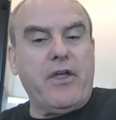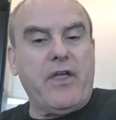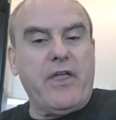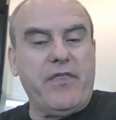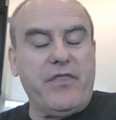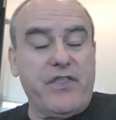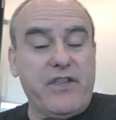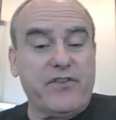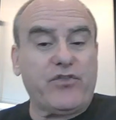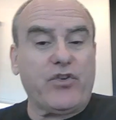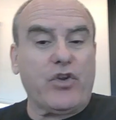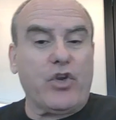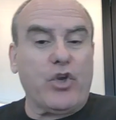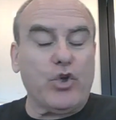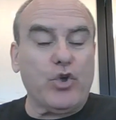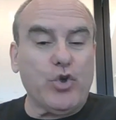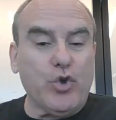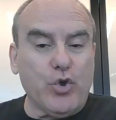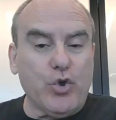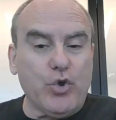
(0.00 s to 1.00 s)
this
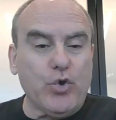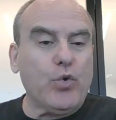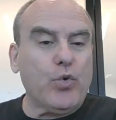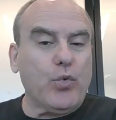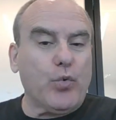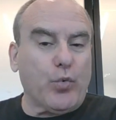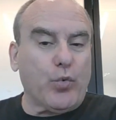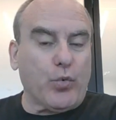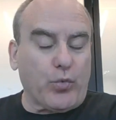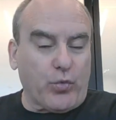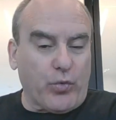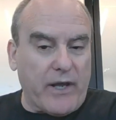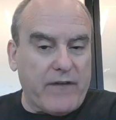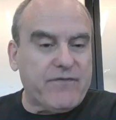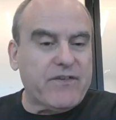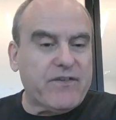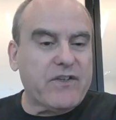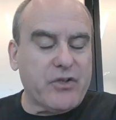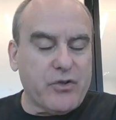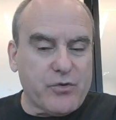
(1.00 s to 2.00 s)
new
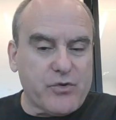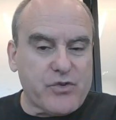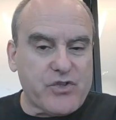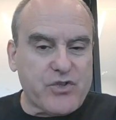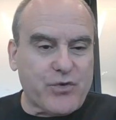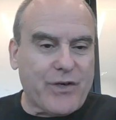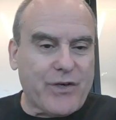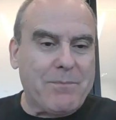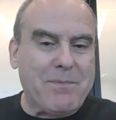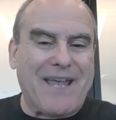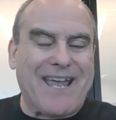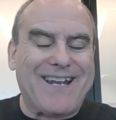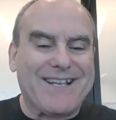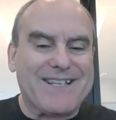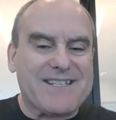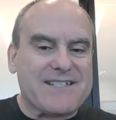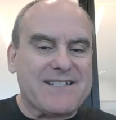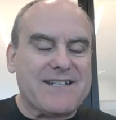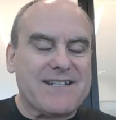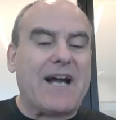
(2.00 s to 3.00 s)
revenue stream, and
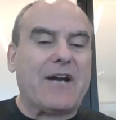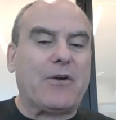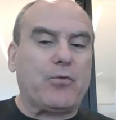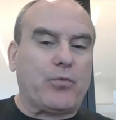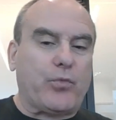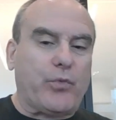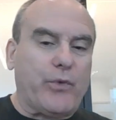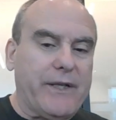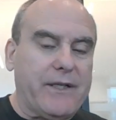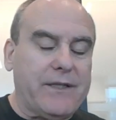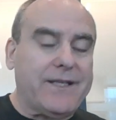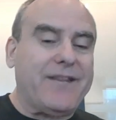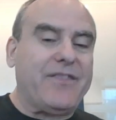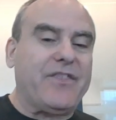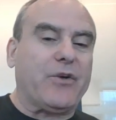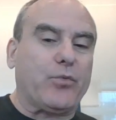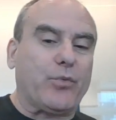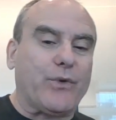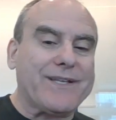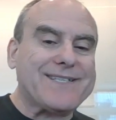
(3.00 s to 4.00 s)
it's not really
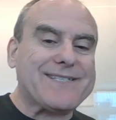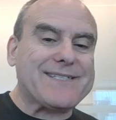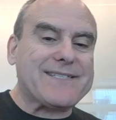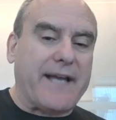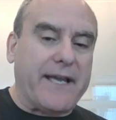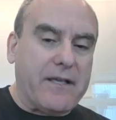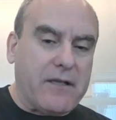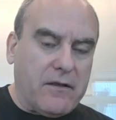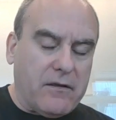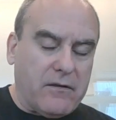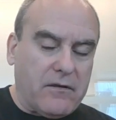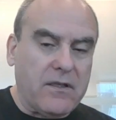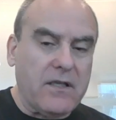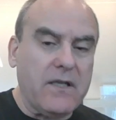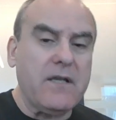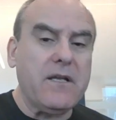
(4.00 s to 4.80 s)
the recycled,